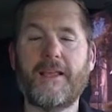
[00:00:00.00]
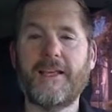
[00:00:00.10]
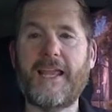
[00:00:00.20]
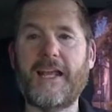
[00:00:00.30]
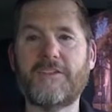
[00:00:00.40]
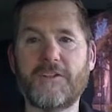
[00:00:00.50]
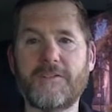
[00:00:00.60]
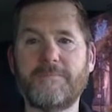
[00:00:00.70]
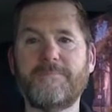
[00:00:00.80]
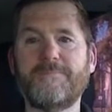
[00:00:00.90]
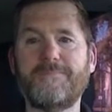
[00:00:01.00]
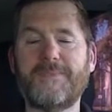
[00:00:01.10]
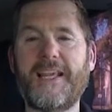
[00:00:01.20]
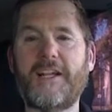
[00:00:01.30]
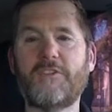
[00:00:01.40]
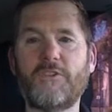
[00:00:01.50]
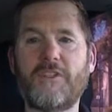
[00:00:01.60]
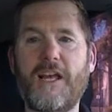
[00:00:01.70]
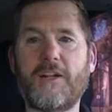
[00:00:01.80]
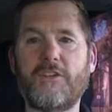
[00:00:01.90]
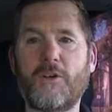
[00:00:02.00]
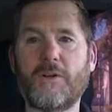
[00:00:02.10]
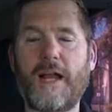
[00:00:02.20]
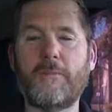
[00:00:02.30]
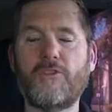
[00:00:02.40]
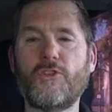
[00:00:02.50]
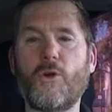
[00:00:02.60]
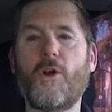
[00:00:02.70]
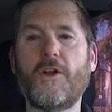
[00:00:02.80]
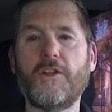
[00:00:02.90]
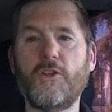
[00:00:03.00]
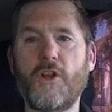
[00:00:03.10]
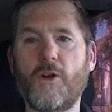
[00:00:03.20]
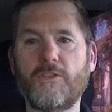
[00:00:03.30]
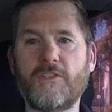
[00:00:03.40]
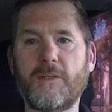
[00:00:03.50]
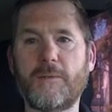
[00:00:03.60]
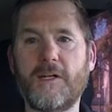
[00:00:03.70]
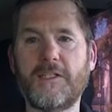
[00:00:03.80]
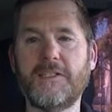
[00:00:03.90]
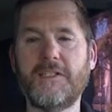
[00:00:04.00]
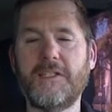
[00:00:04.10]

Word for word: Cancer. cancer is not a joke. I'm sure you know someone